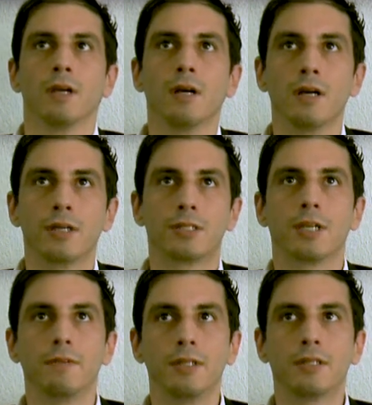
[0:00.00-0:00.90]
Uh,
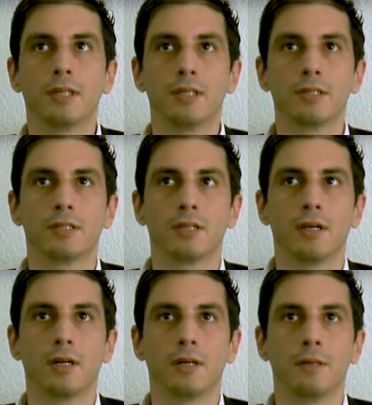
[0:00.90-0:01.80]
Chavistas
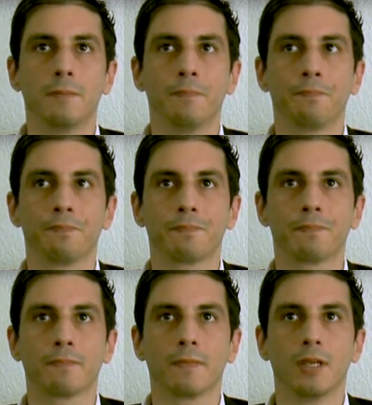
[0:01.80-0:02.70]
are
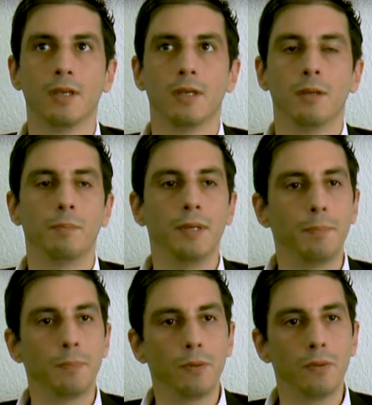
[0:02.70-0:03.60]

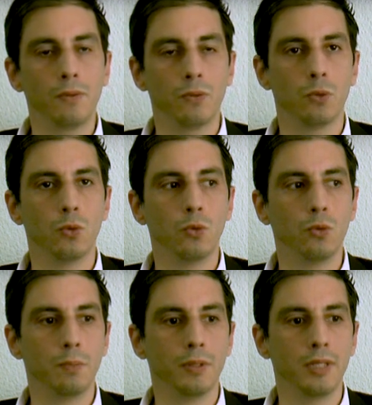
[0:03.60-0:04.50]
people
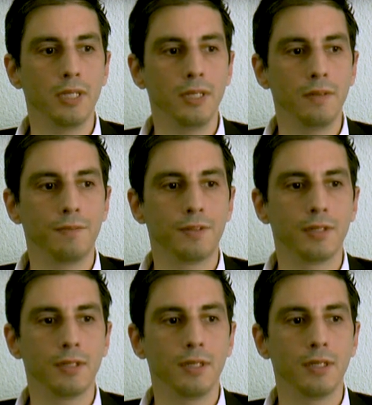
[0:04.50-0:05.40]
who believed
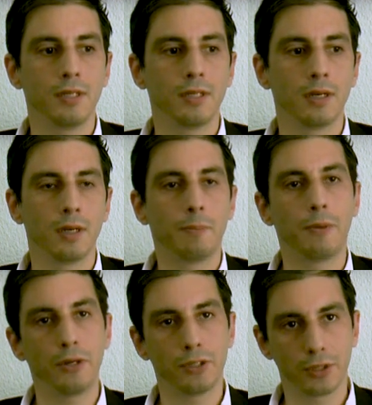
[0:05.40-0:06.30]
in a
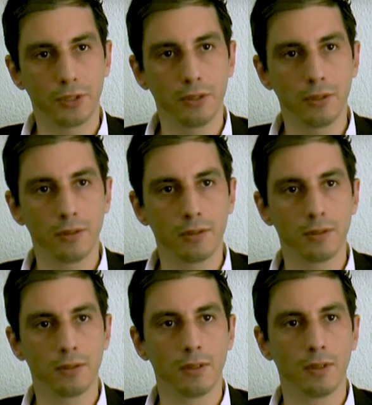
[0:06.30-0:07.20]
personal
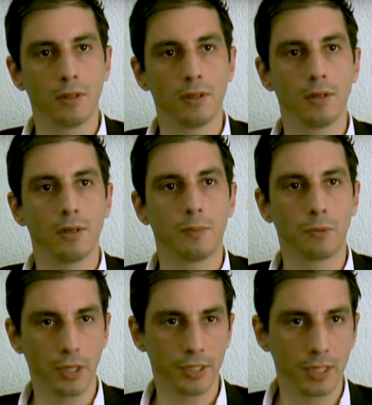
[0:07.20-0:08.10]
uh,
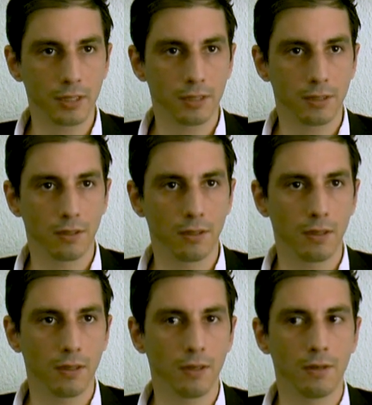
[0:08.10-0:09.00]
project
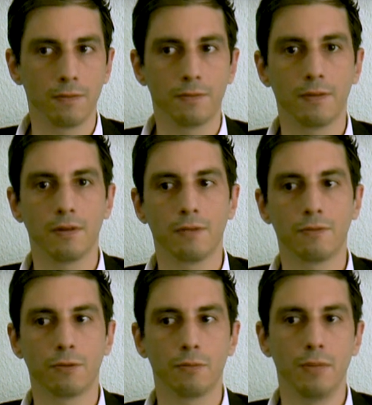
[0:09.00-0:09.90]
of,
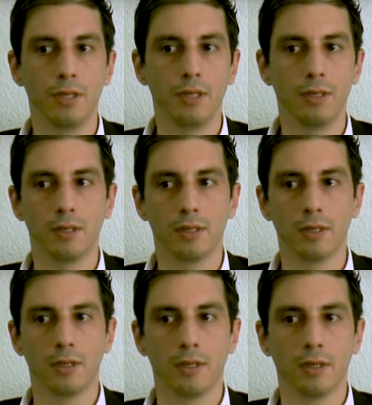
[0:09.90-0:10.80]
uh, for me,
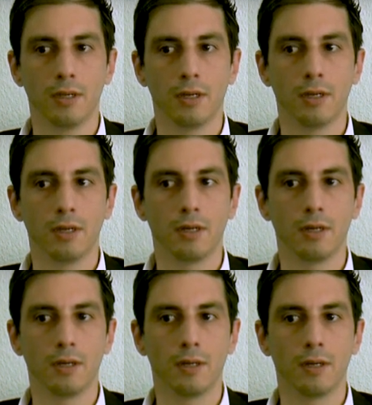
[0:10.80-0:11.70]

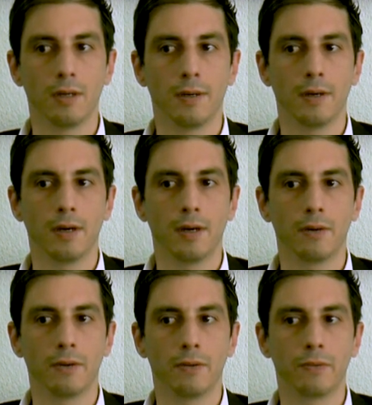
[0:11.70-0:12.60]
uh,
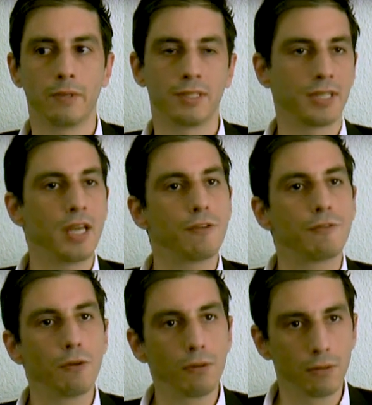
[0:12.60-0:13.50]
a
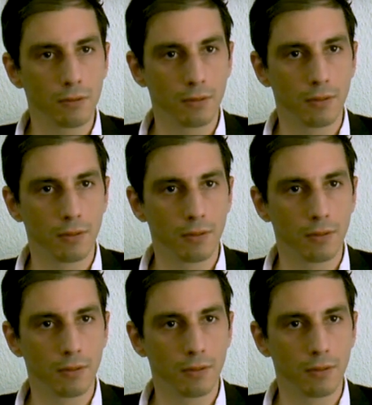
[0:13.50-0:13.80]
resentful